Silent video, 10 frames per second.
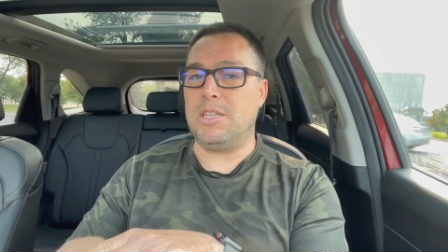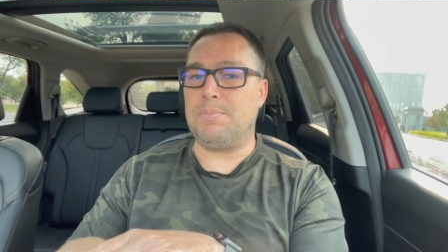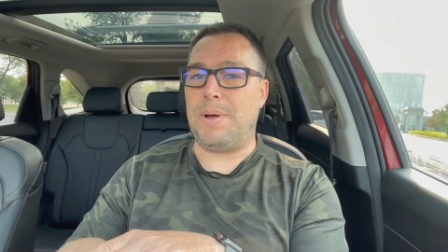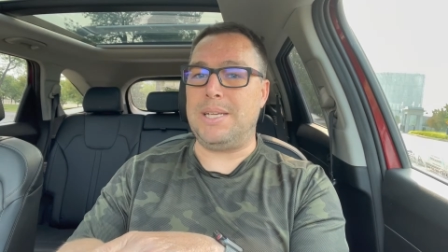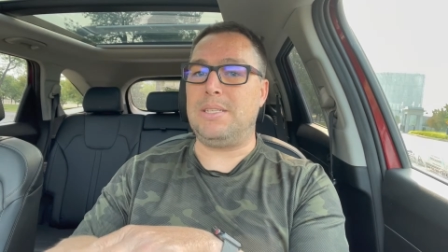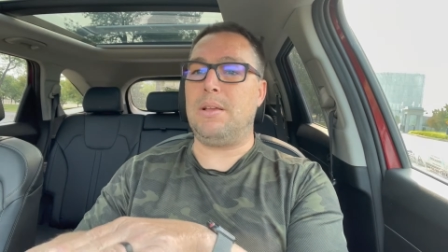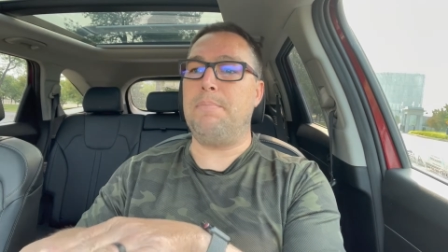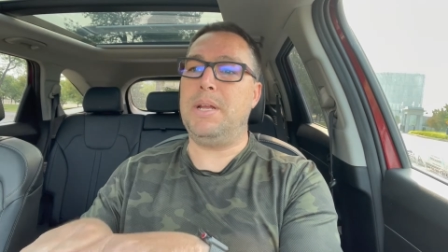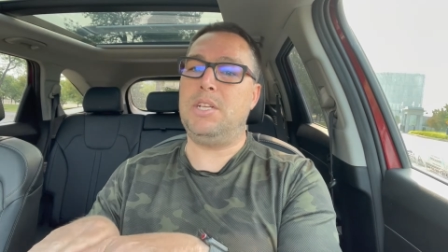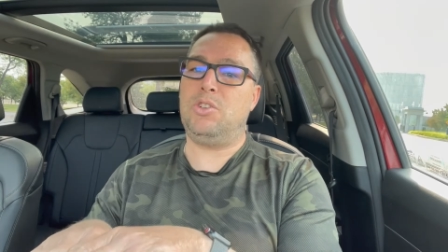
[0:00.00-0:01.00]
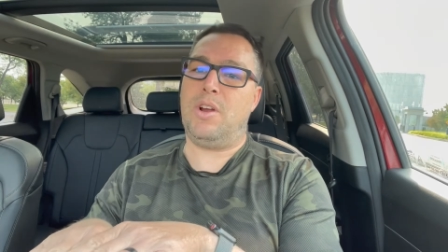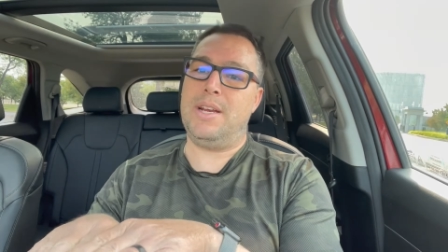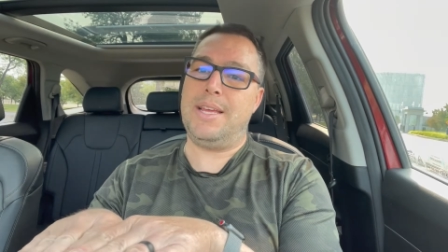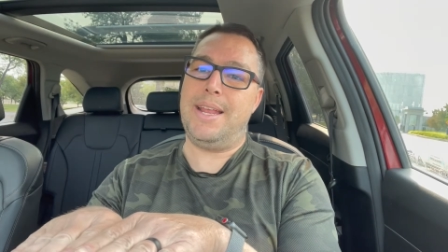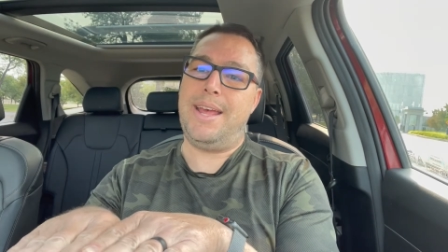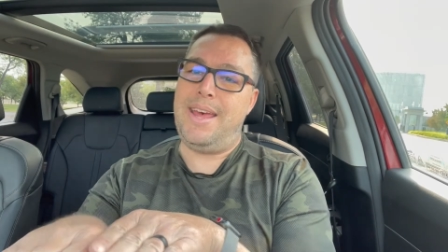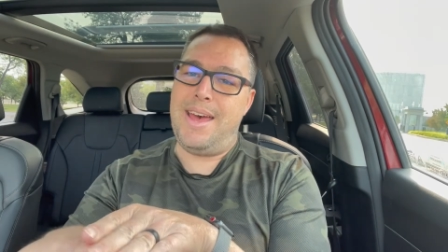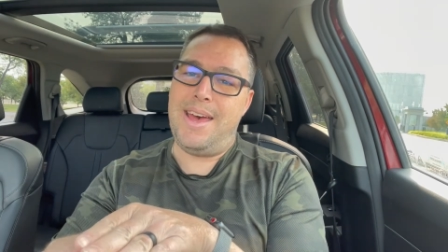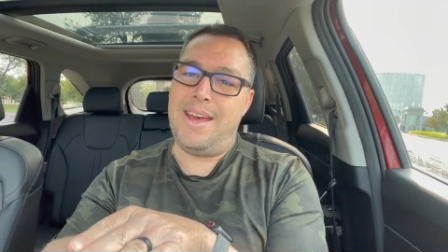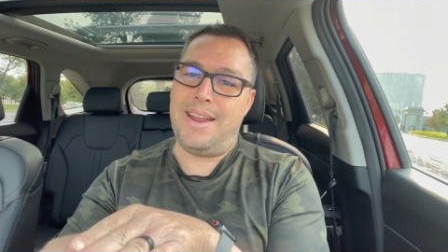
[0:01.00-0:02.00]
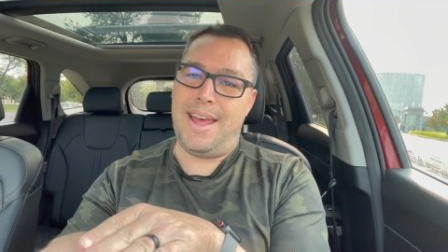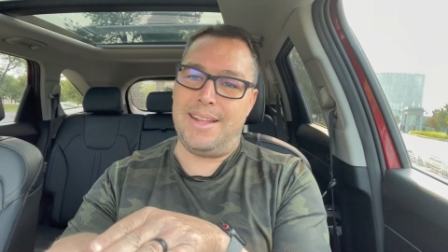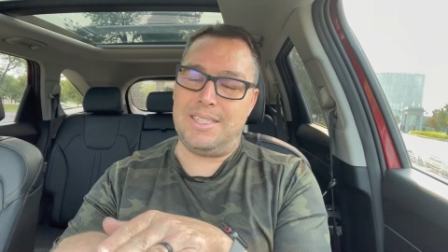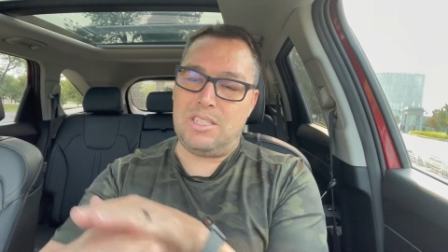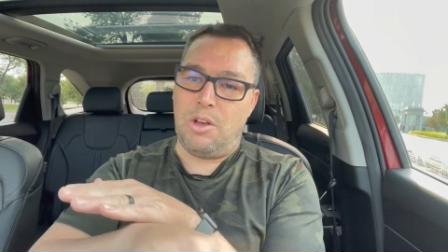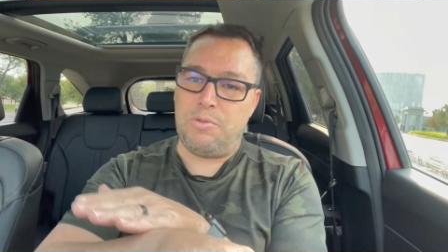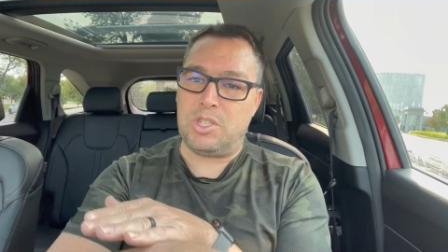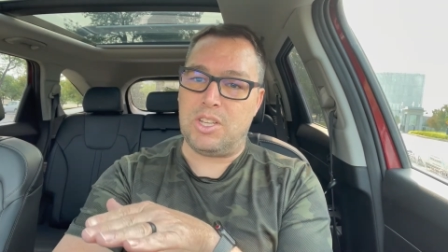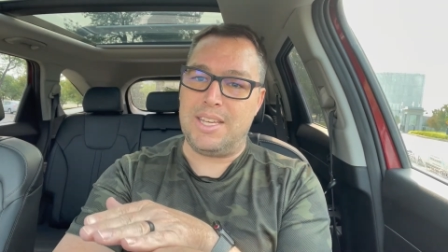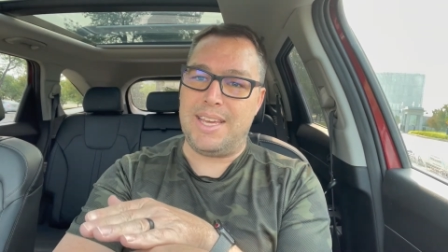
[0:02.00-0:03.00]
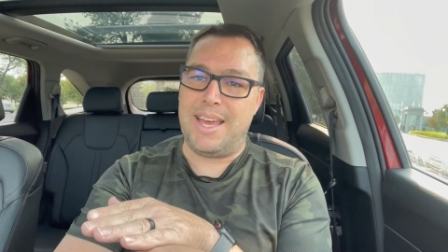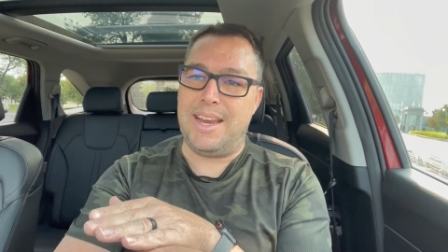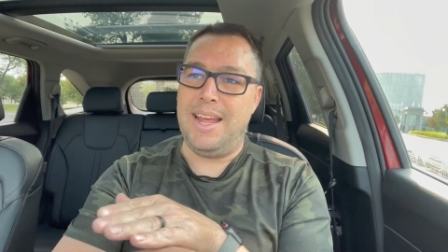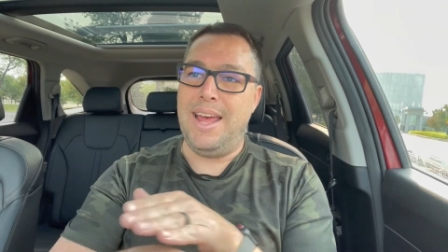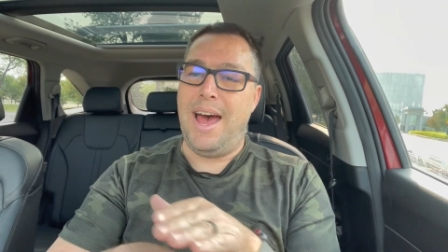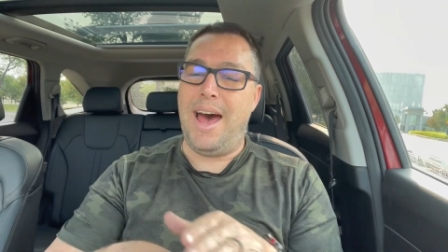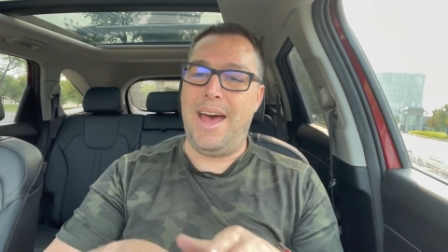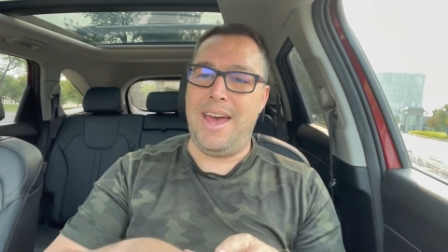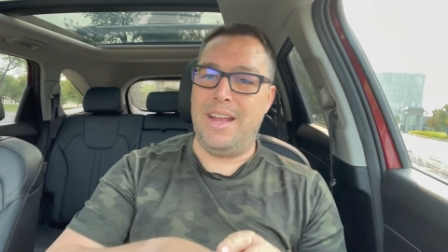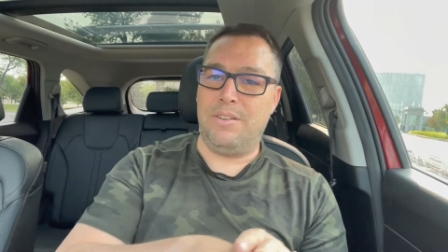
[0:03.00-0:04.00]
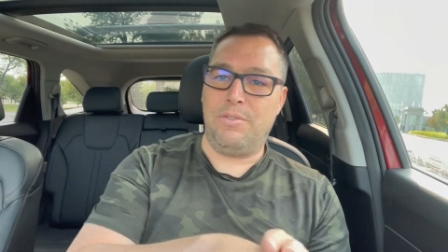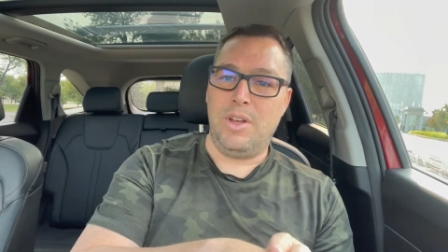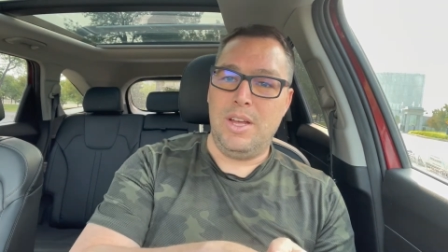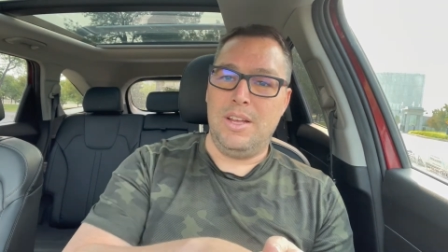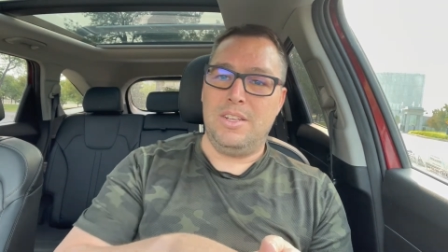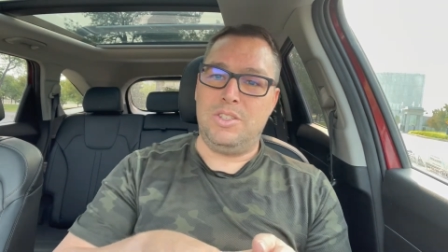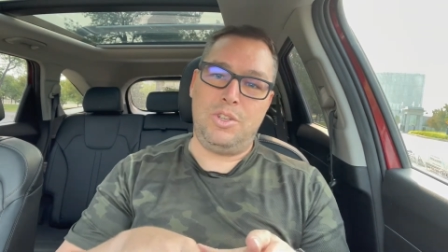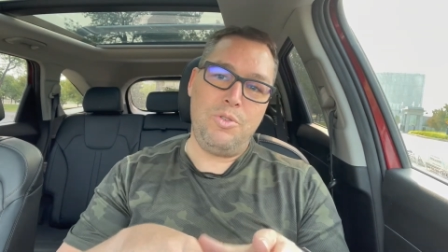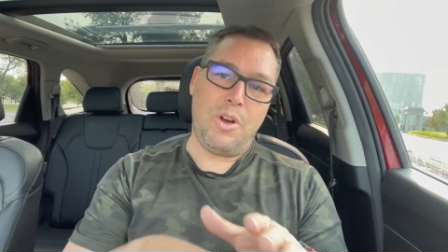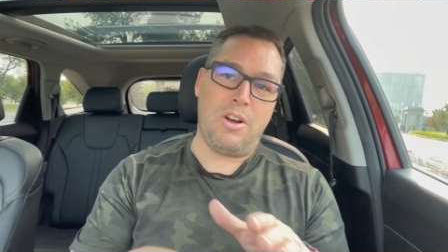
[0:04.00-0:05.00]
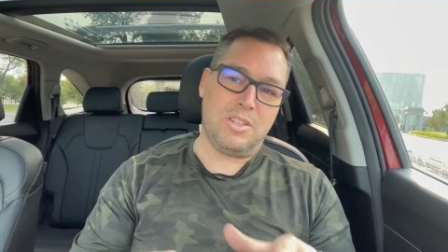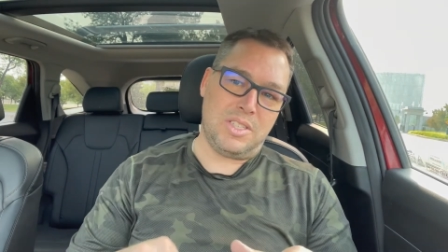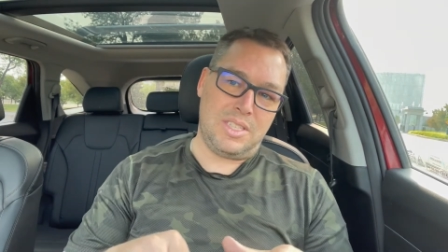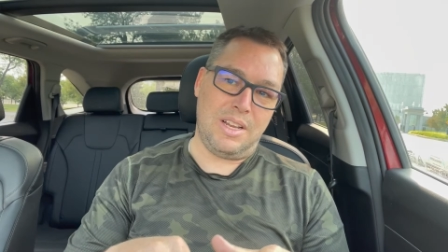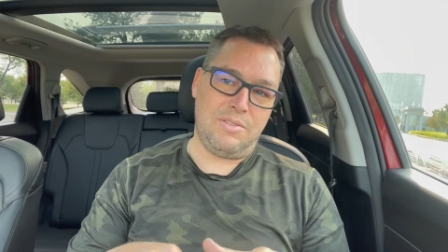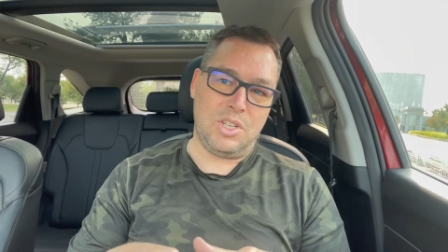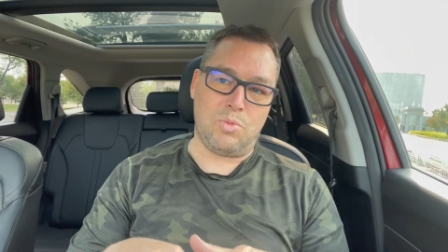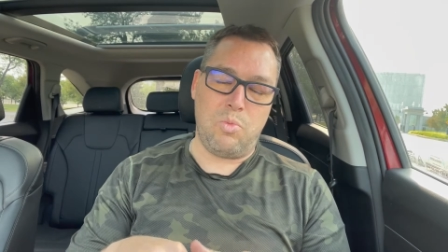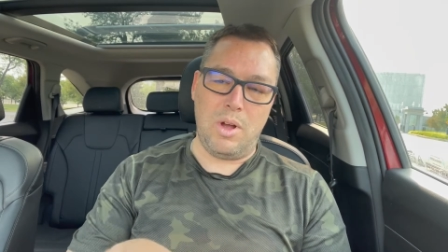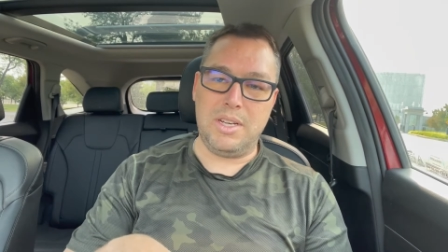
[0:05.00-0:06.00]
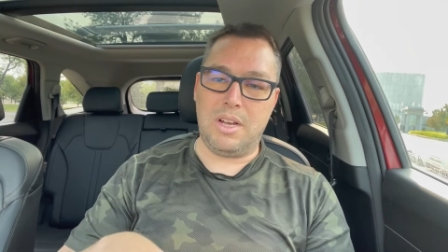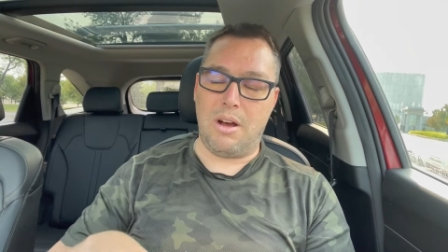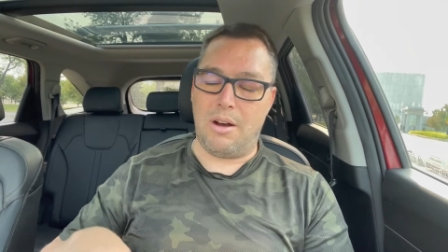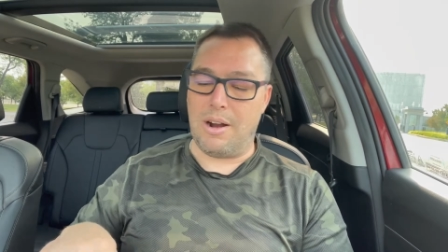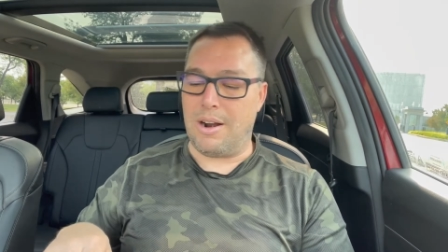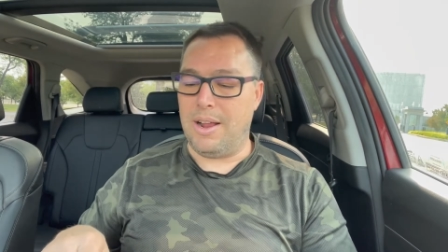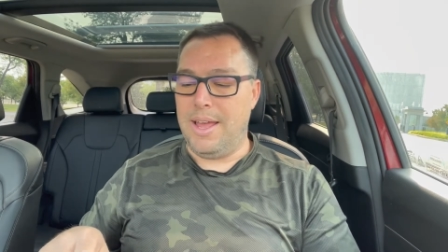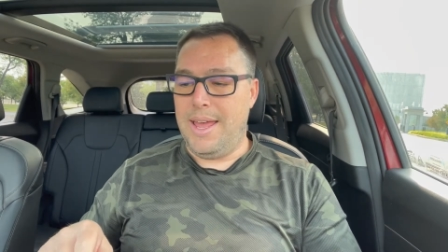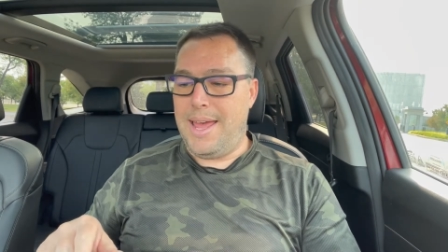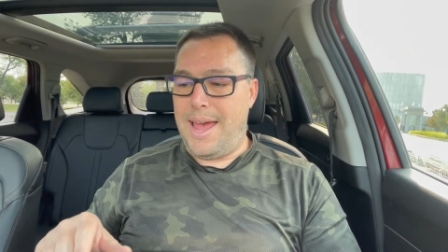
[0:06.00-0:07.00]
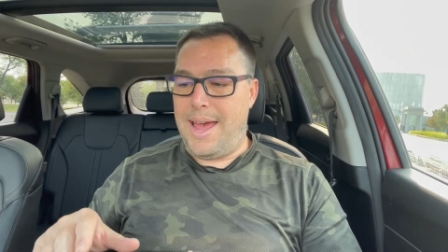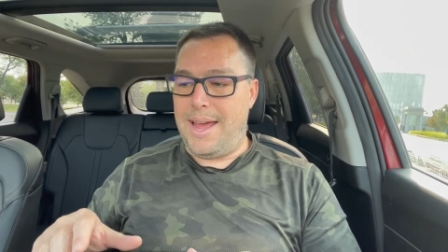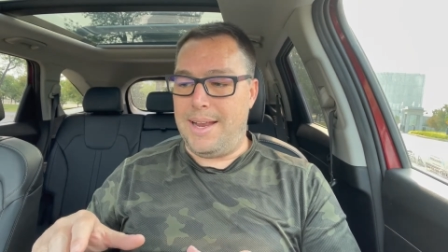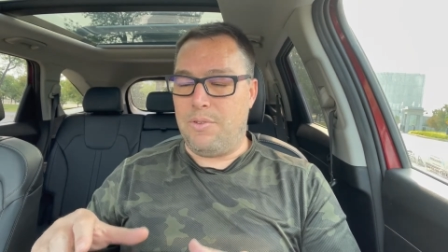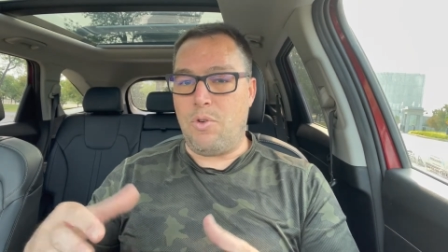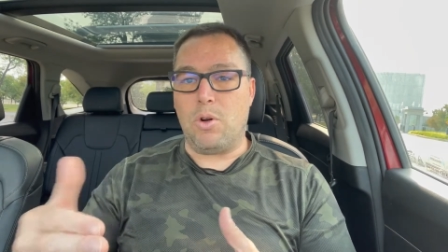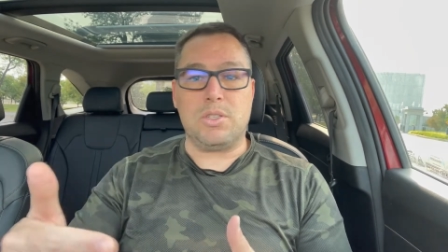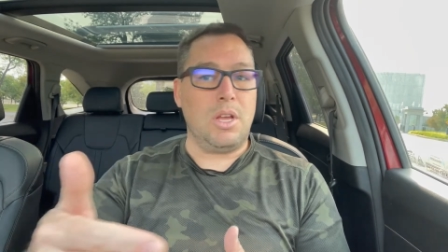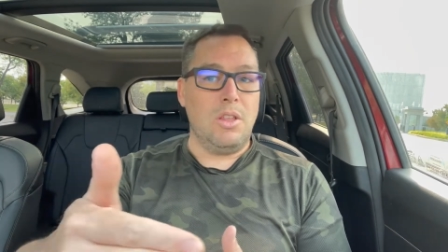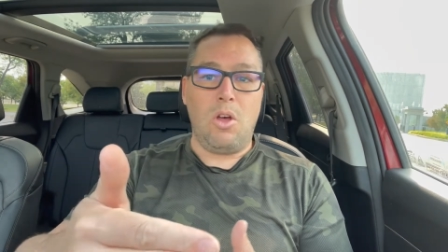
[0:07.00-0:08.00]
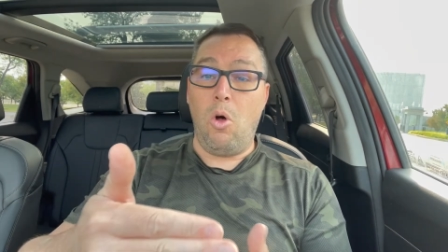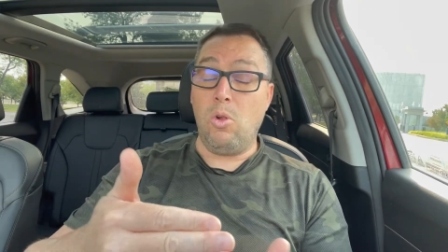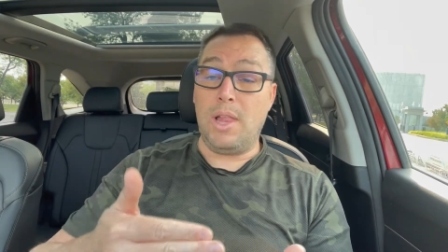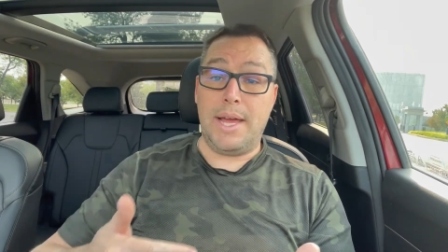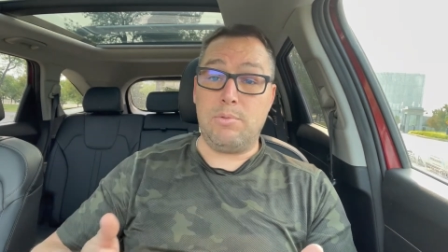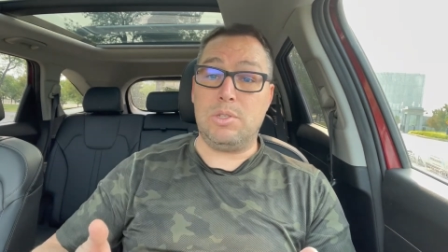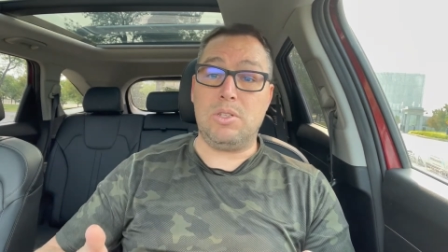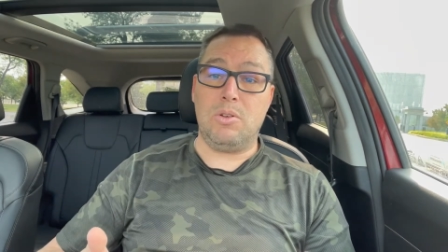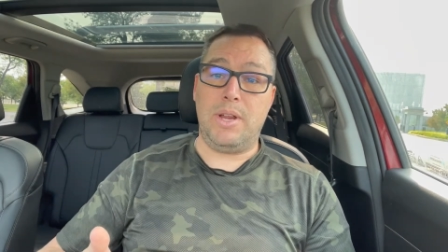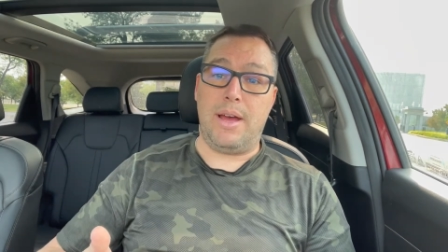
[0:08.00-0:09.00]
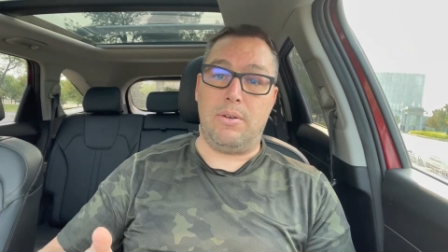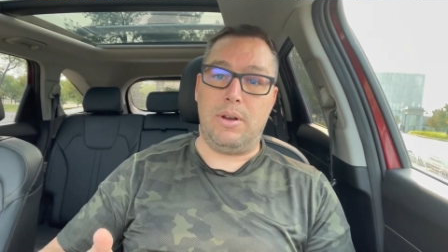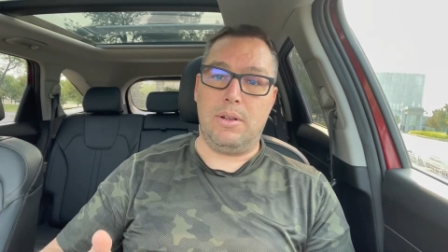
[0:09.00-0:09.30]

by somebody trying to get ahead and selfishly get ahead of two cars instead of just one car. And of course, the whole line would slow down.